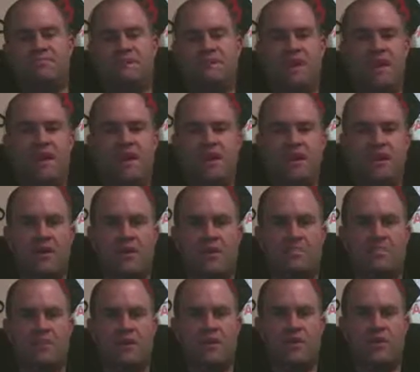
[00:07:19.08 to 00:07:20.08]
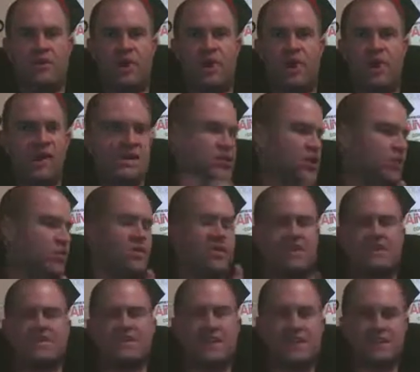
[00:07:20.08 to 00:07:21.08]
care, I know
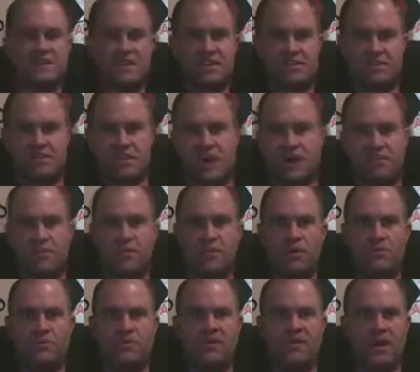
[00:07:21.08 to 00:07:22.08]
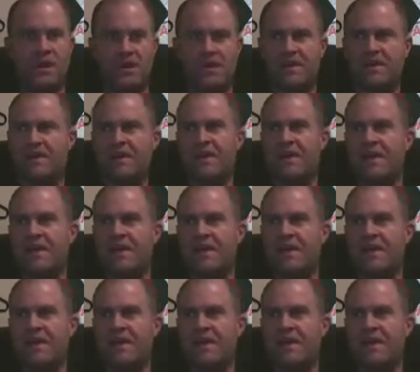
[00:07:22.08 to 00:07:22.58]
what it's like to get shot point blank.